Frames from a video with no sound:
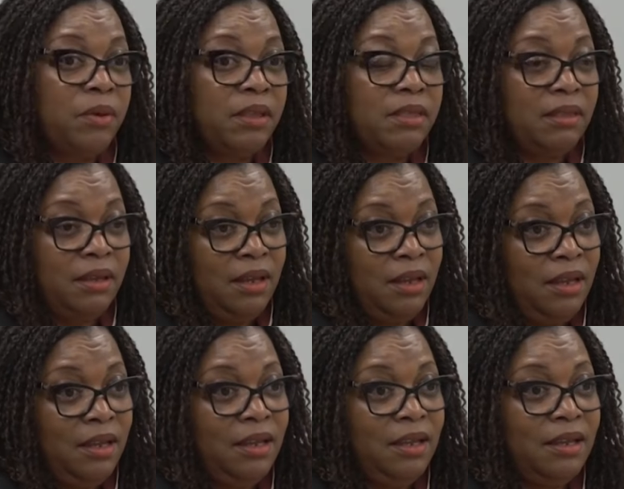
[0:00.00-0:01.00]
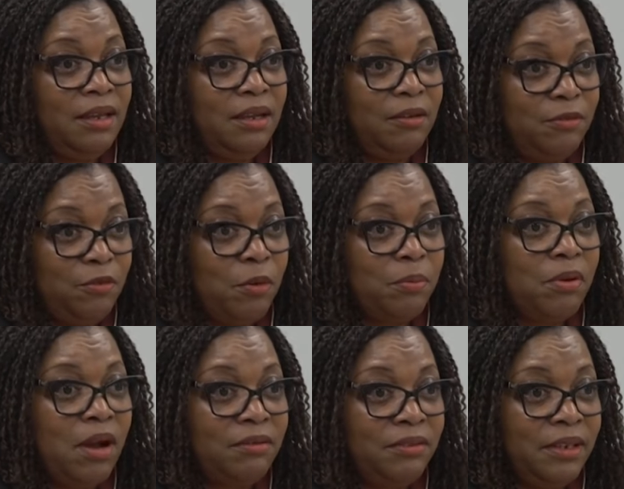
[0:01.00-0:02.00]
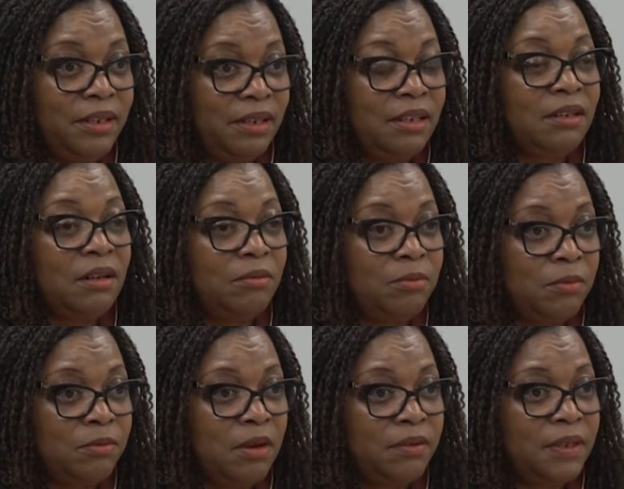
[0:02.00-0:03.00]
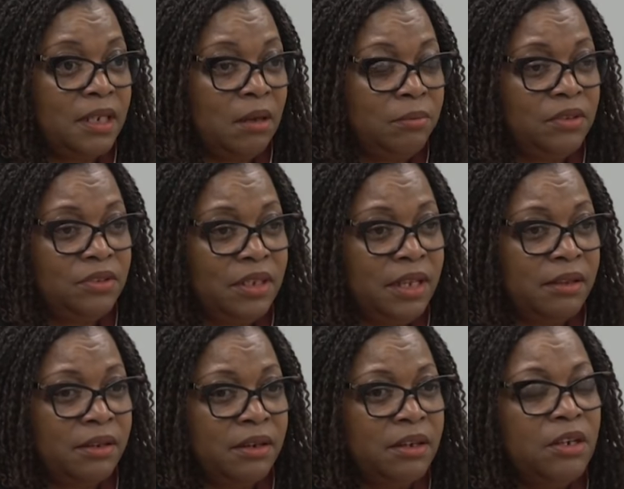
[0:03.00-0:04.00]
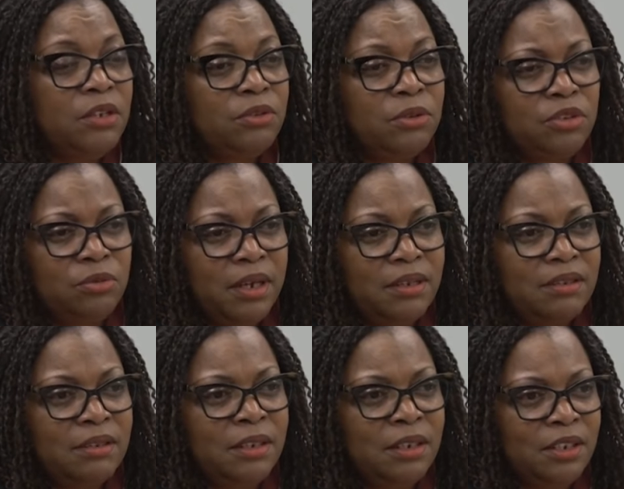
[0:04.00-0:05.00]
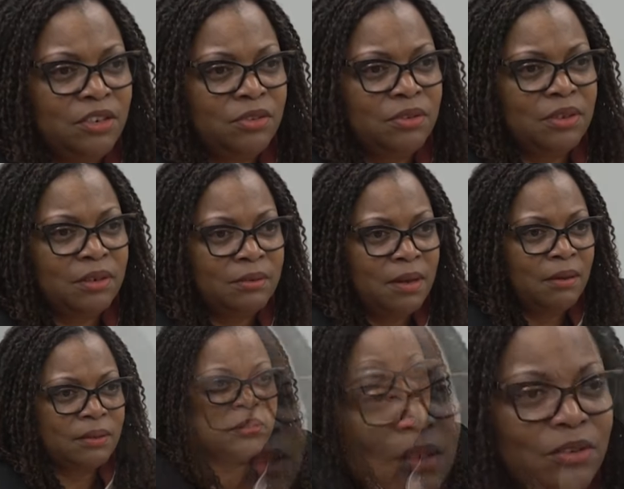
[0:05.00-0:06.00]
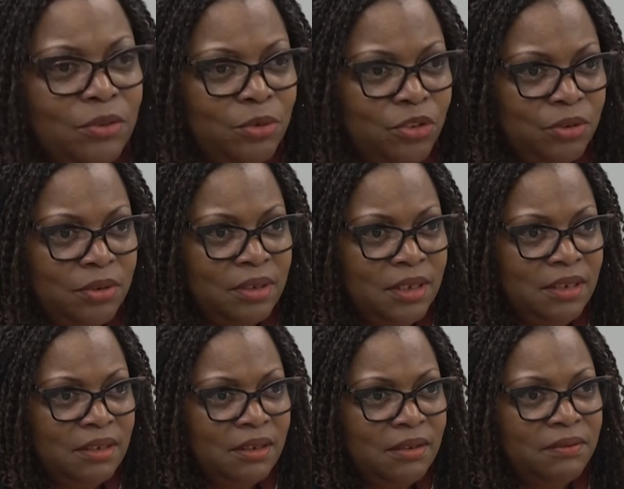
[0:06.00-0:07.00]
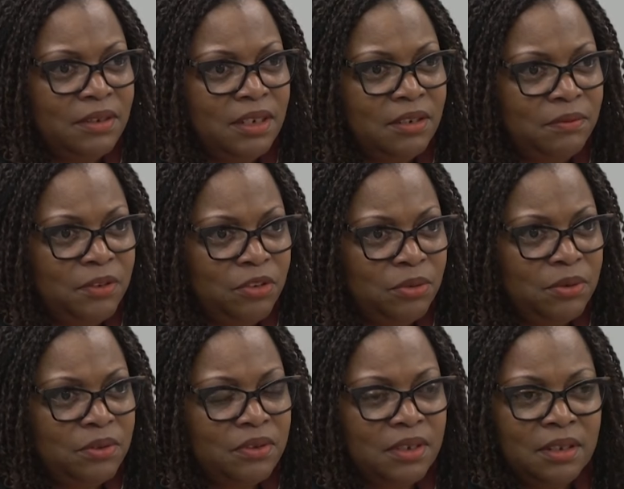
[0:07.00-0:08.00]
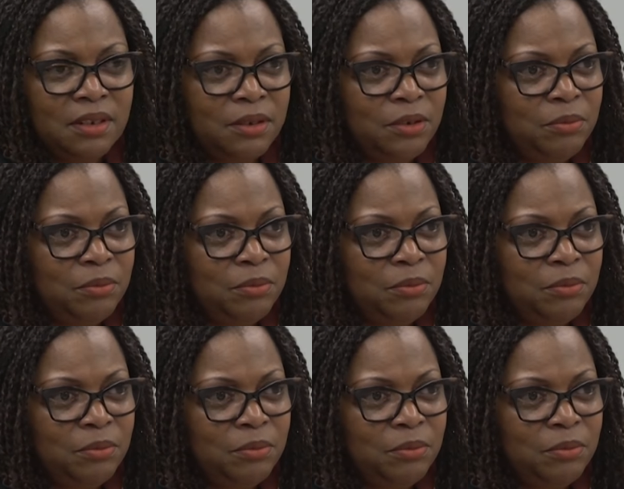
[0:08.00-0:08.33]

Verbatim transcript: with a for profit and a not for profit coming together to address the issues around the social needs of the individuals in the